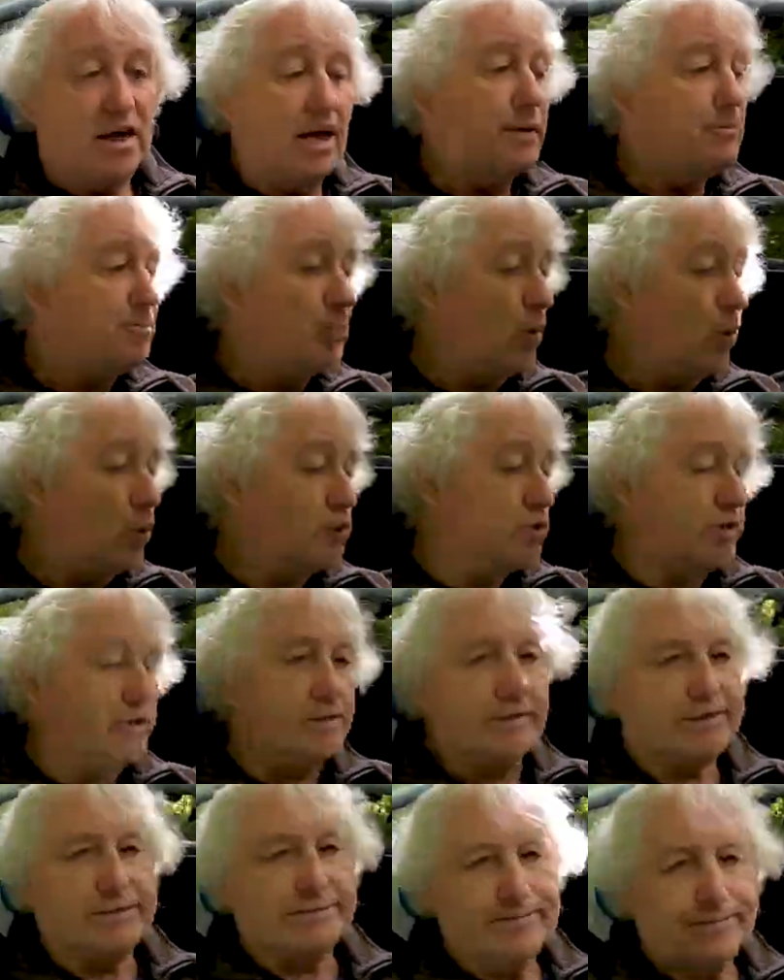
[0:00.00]

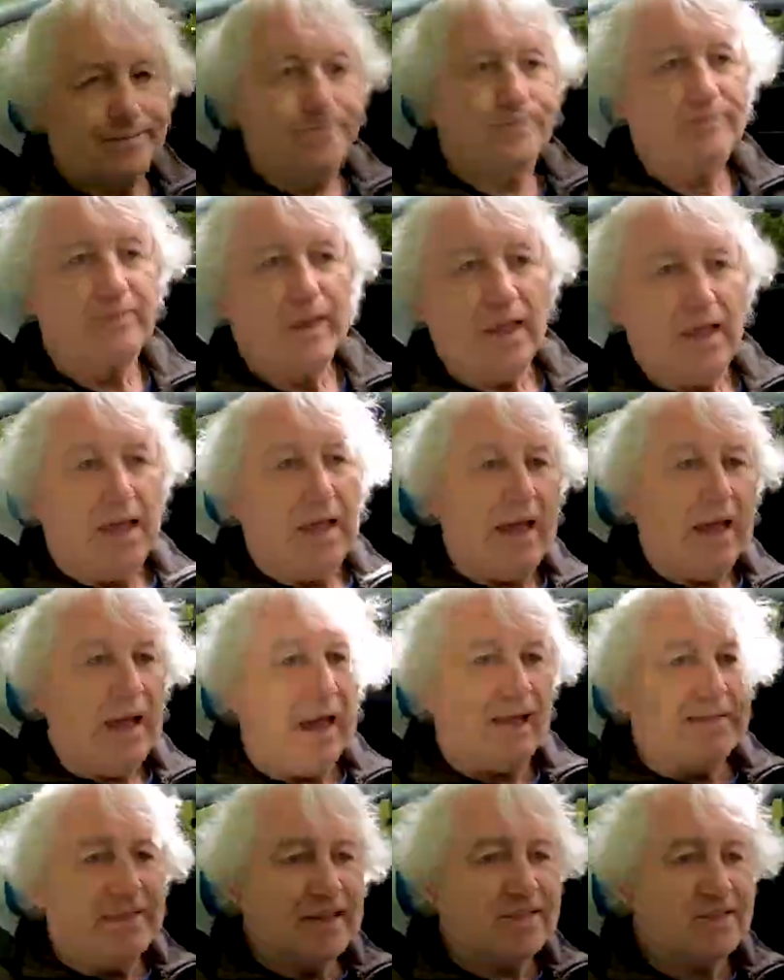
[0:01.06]
important.
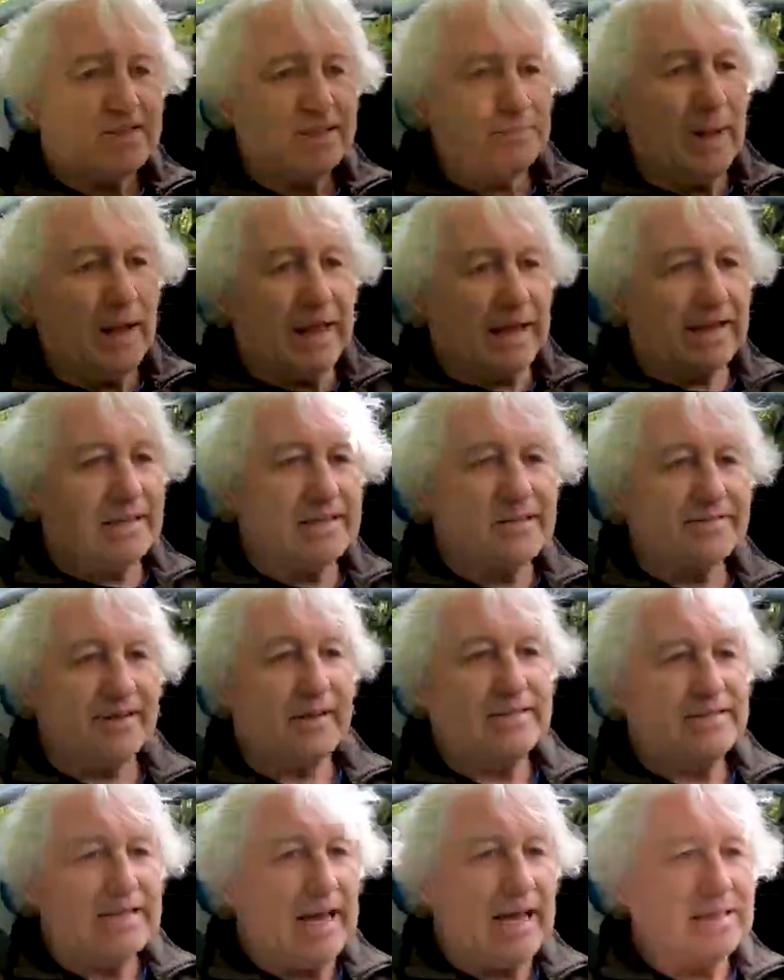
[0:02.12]
And the spec is
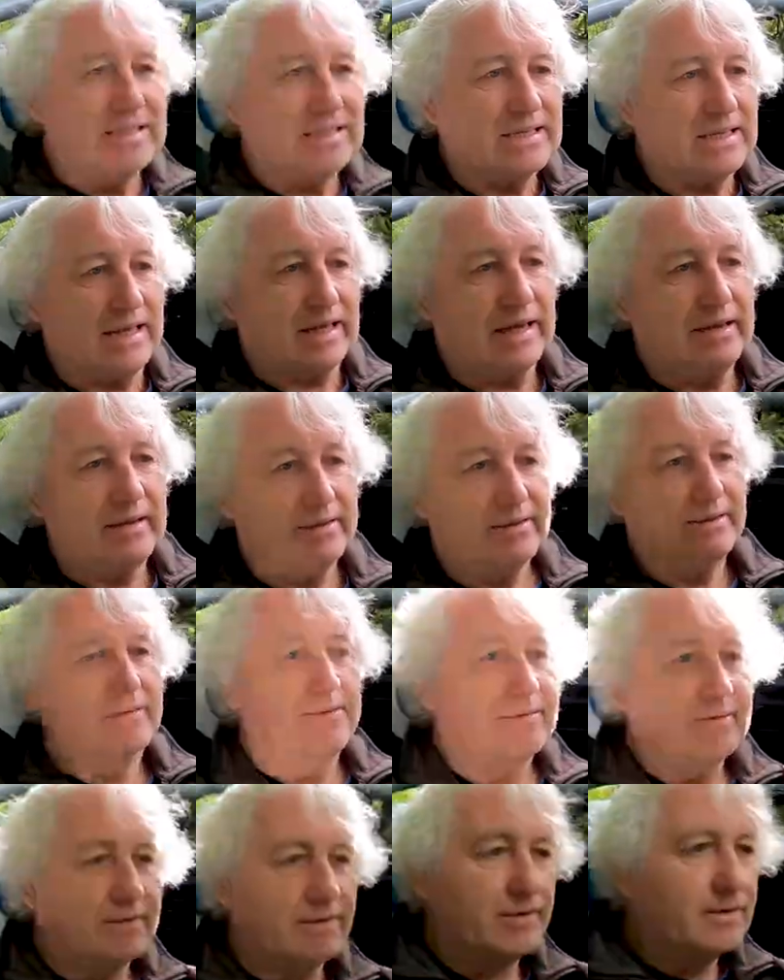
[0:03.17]
fantastic.
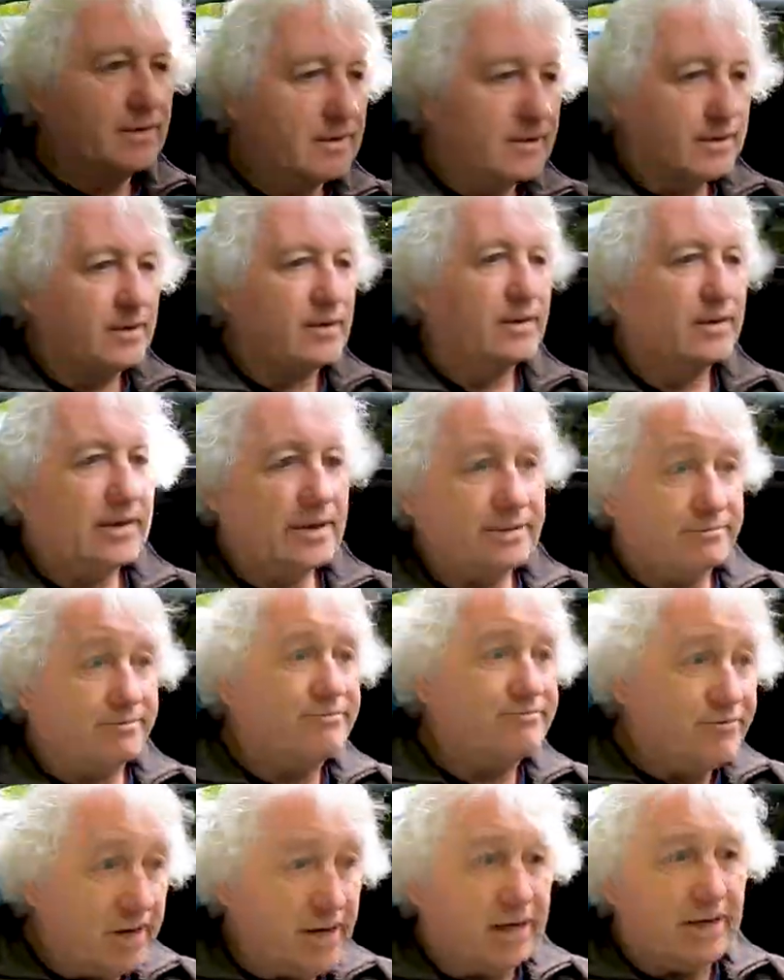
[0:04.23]
It
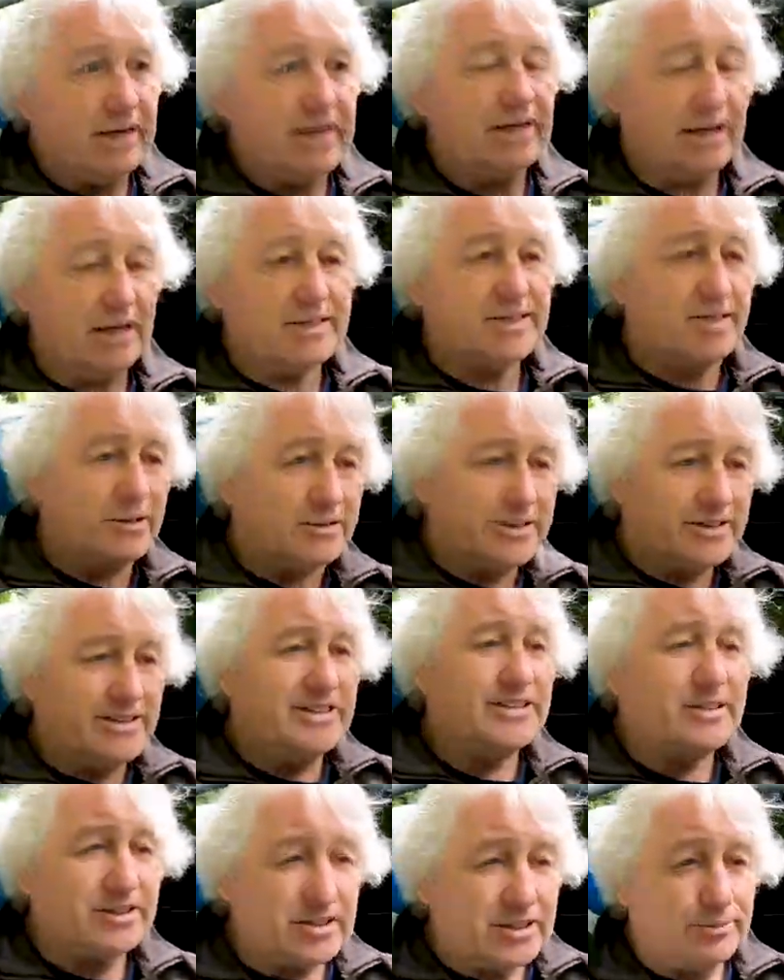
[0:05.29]
really, it's got
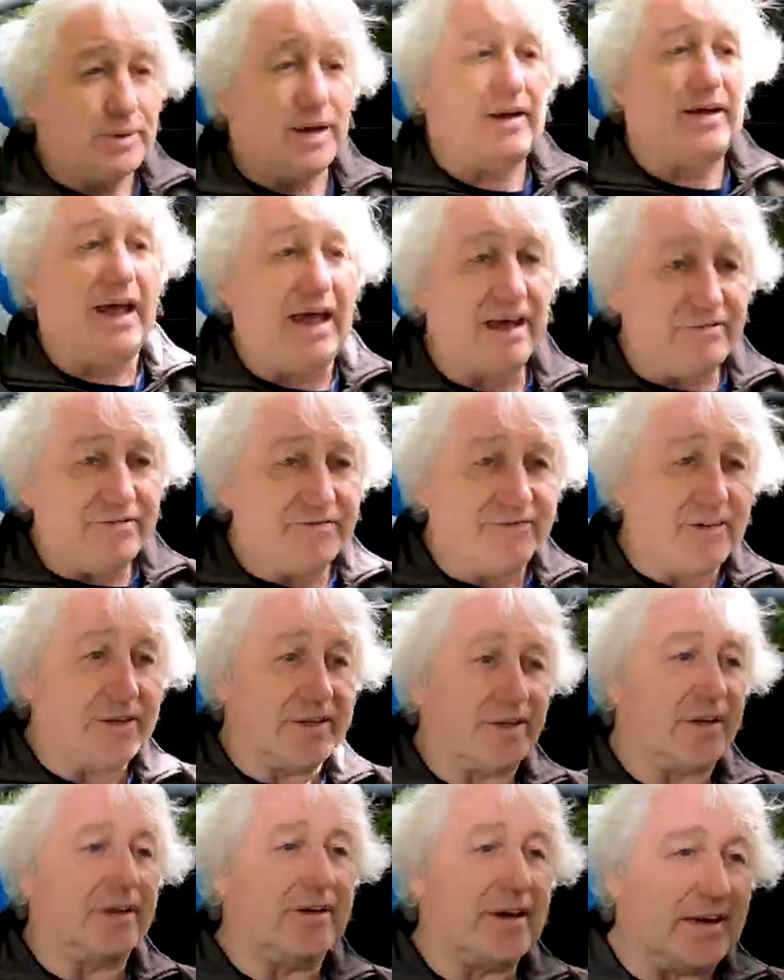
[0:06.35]
just about
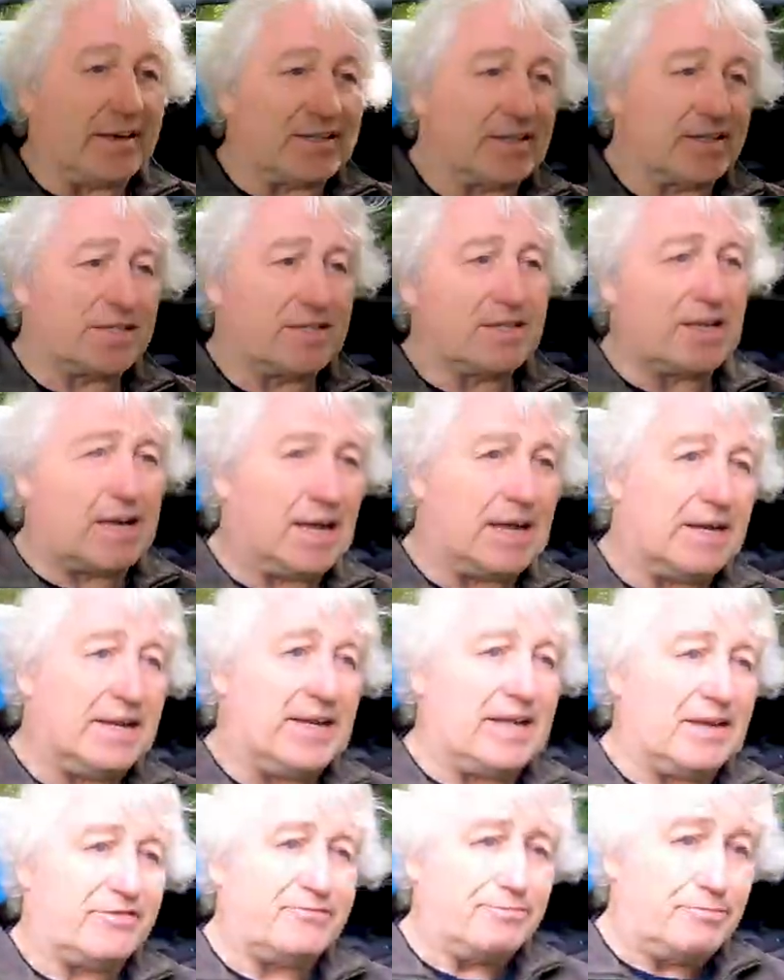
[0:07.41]
everything you get. Sat
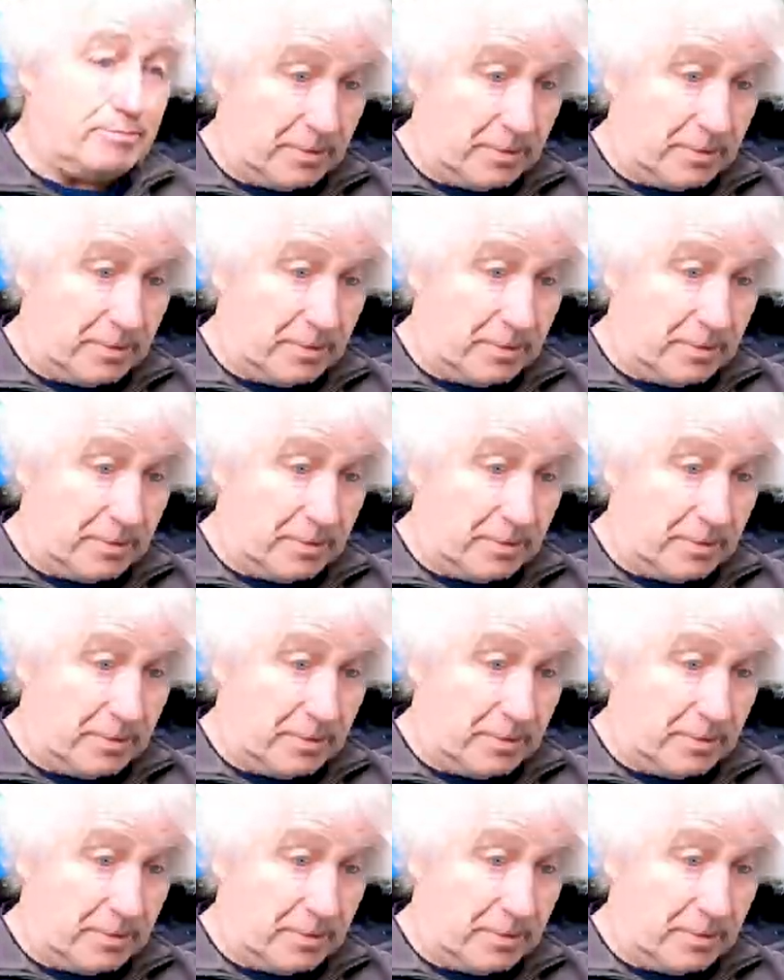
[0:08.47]
nav,